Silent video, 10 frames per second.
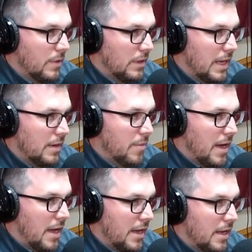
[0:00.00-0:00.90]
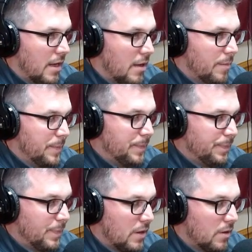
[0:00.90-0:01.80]
led by,
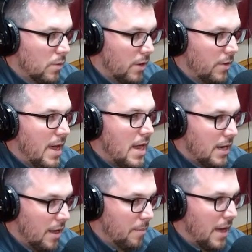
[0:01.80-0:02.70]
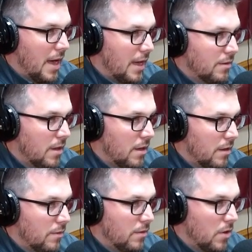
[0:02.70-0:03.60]
headed up by
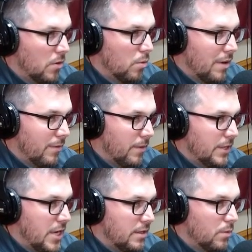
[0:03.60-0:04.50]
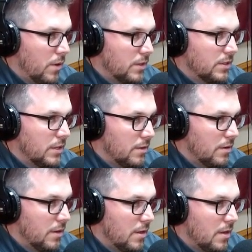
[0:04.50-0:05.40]
local referee Jason Wilkinson,
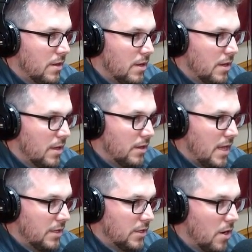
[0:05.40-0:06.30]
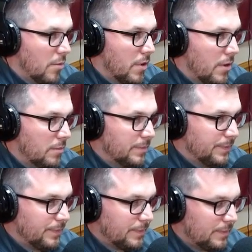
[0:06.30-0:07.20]
Tank Scarborough,
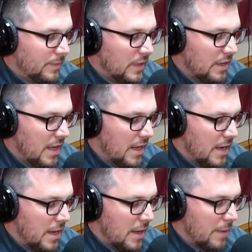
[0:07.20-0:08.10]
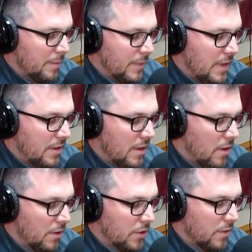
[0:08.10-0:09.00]
and he's
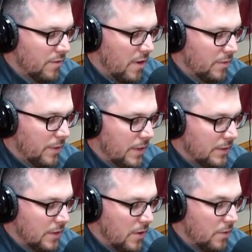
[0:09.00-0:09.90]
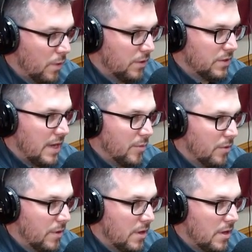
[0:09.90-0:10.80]
also involved with it. So, and Will Samuel,